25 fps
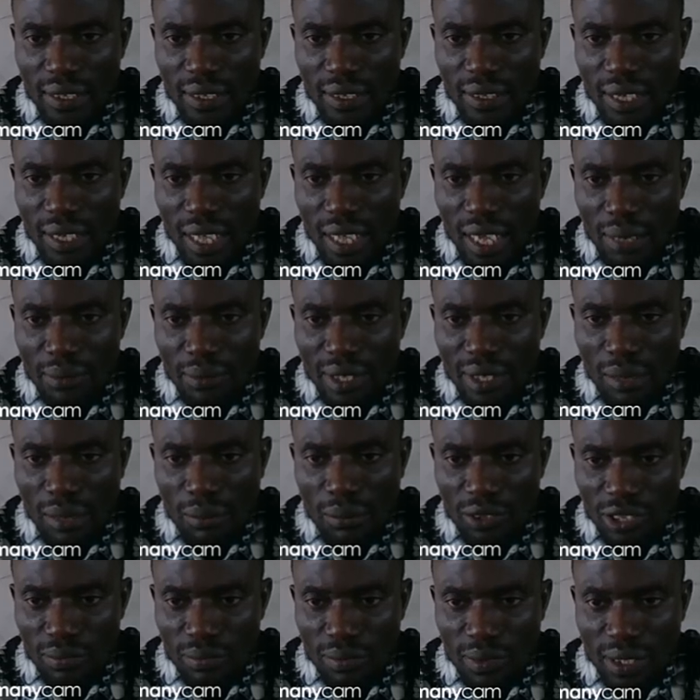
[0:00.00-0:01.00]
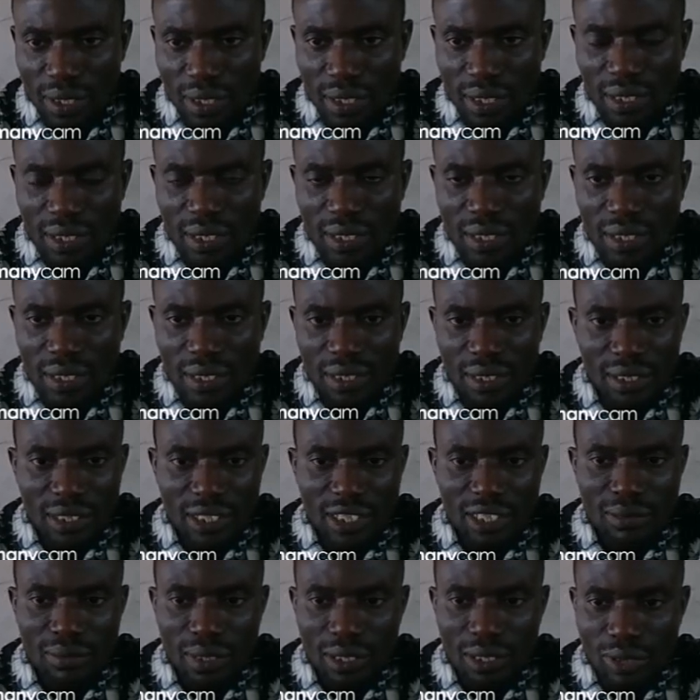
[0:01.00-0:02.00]
Ammeter must be in
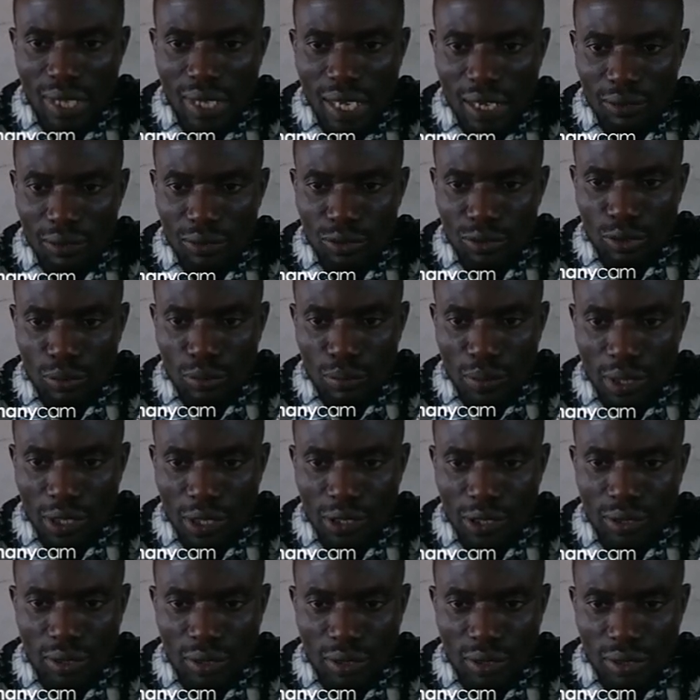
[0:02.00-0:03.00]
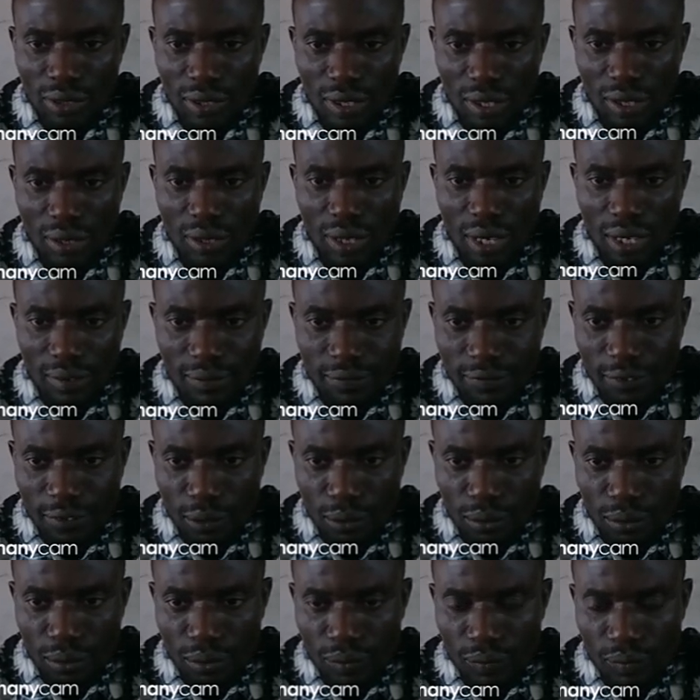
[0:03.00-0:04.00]
this place. We are going to measure the current flow
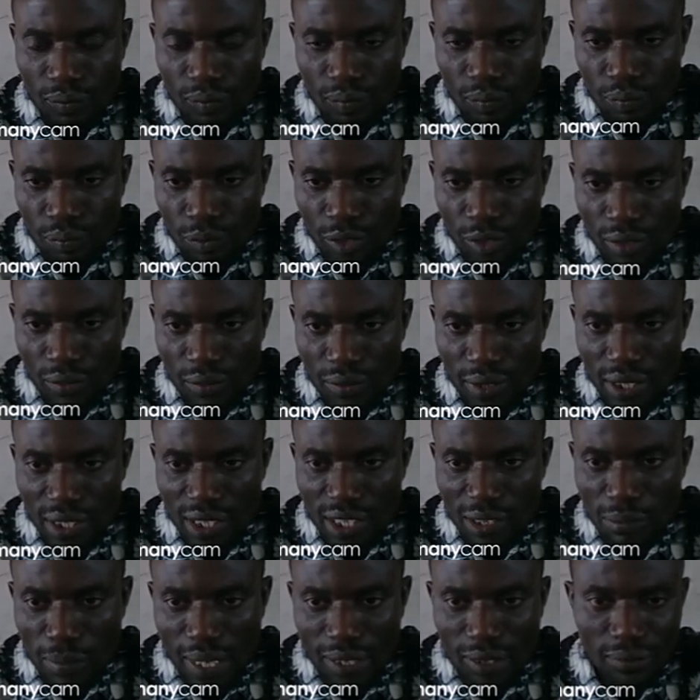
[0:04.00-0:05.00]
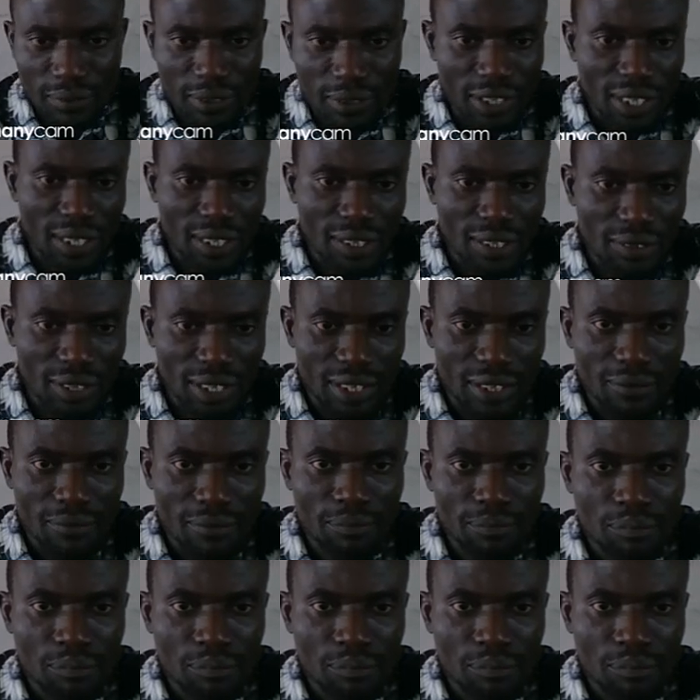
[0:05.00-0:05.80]
in this part of the circuit.